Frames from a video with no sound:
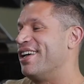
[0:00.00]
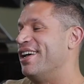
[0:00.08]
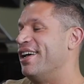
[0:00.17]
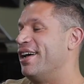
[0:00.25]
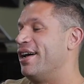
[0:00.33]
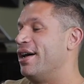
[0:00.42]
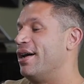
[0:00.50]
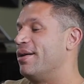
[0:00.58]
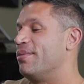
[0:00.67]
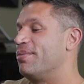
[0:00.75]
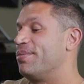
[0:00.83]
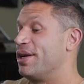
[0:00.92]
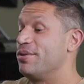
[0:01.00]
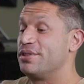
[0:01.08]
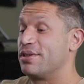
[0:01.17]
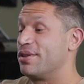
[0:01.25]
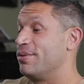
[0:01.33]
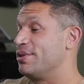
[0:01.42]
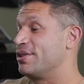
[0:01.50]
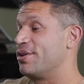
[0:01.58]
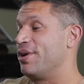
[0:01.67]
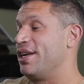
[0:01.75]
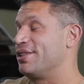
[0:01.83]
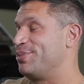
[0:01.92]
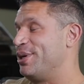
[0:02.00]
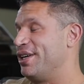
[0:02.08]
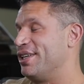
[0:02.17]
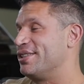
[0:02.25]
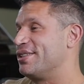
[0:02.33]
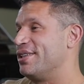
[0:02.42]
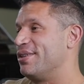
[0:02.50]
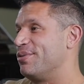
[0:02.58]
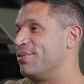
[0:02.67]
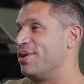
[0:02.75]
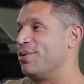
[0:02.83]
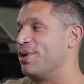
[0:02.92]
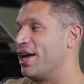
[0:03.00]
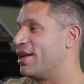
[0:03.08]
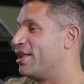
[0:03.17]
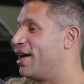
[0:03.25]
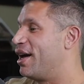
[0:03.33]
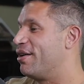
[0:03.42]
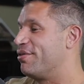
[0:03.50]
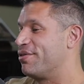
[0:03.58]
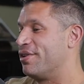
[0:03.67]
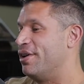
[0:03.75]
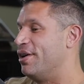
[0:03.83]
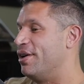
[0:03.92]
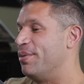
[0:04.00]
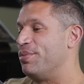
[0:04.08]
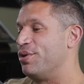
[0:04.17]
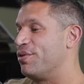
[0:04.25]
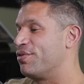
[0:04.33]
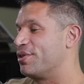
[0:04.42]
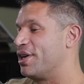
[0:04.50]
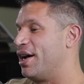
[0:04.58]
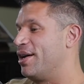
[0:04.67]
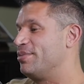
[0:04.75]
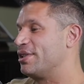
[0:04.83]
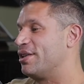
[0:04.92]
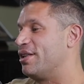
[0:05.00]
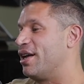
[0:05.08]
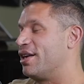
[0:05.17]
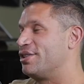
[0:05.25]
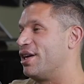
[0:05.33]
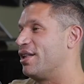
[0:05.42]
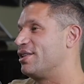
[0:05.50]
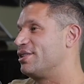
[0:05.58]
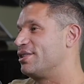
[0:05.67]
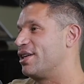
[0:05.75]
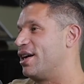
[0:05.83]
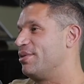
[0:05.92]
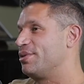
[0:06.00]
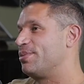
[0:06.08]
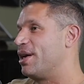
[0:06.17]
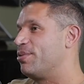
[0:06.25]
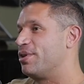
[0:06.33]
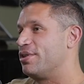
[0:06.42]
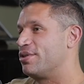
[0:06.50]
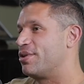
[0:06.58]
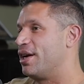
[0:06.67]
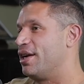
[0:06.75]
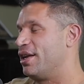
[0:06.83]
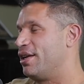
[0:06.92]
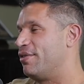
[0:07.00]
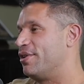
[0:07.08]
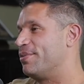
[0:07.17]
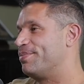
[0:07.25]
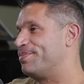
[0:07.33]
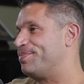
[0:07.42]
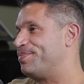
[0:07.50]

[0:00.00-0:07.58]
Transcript: Yeah. But it was a great experience, and you know, we had a lot of beautiful times and a lot of challenging times, but I wouldn't trade any of it.